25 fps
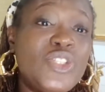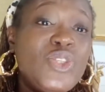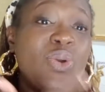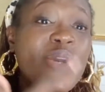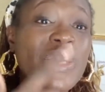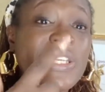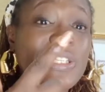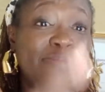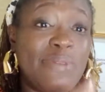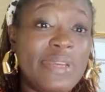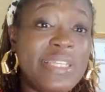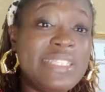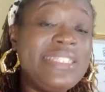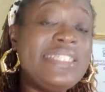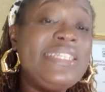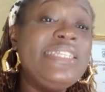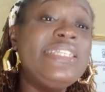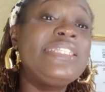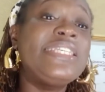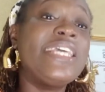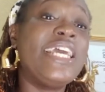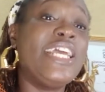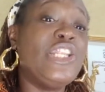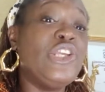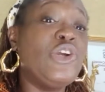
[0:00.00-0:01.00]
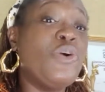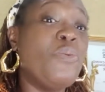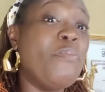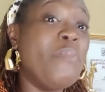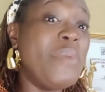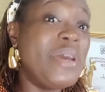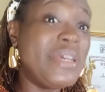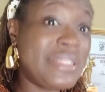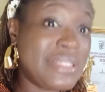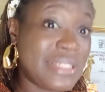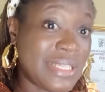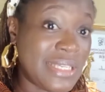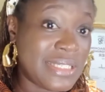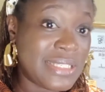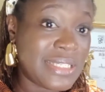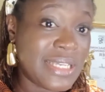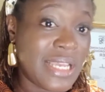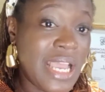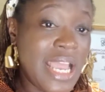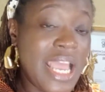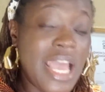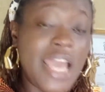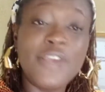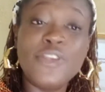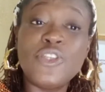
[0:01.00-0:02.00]
your expertise, and your message,
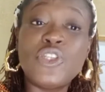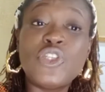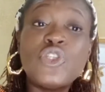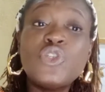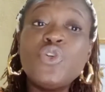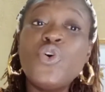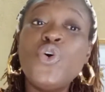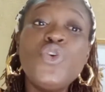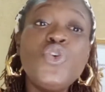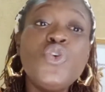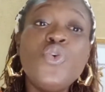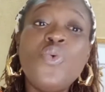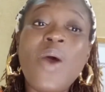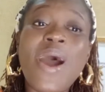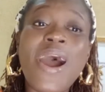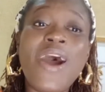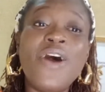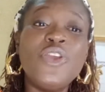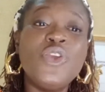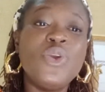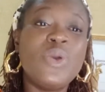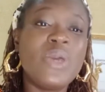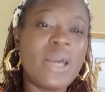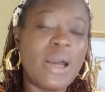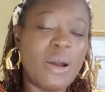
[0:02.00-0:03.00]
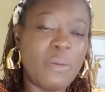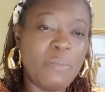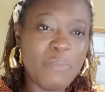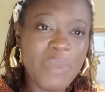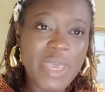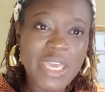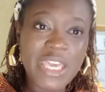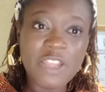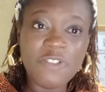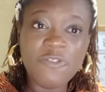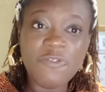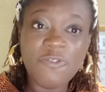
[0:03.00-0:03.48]
and show you how you can make it